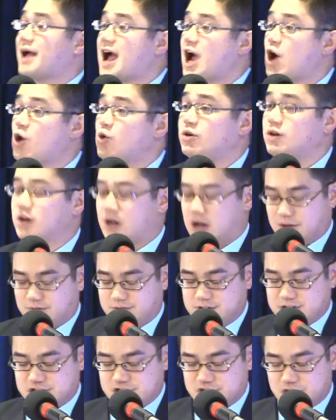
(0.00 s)
power
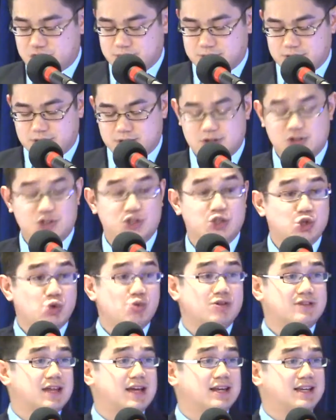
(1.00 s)
of discernment. Do you know
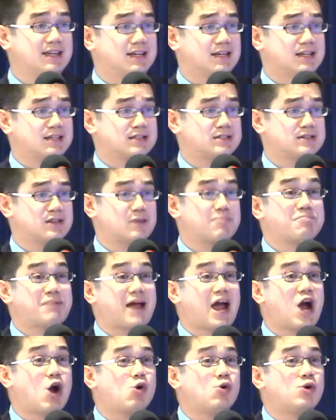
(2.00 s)
what that is? The
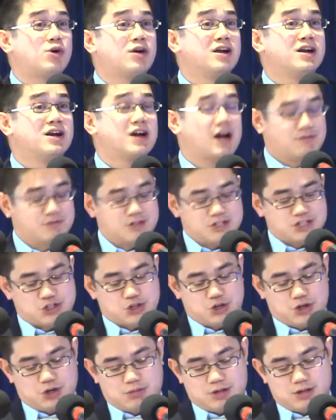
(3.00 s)
power of
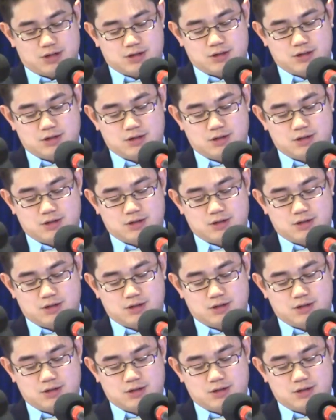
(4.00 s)
discernment.